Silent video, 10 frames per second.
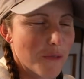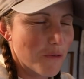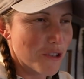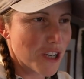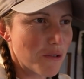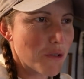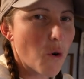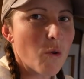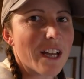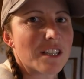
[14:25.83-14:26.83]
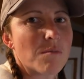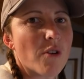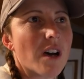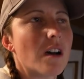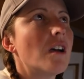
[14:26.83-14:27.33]
But we'll show you all that
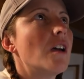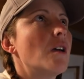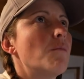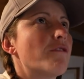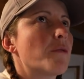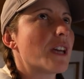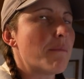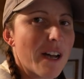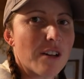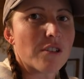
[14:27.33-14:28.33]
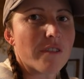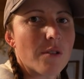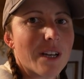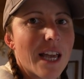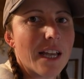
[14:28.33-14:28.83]
tomorrow before we get back on the
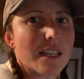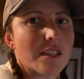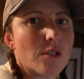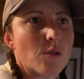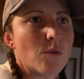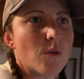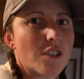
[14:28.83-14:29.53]
road and head into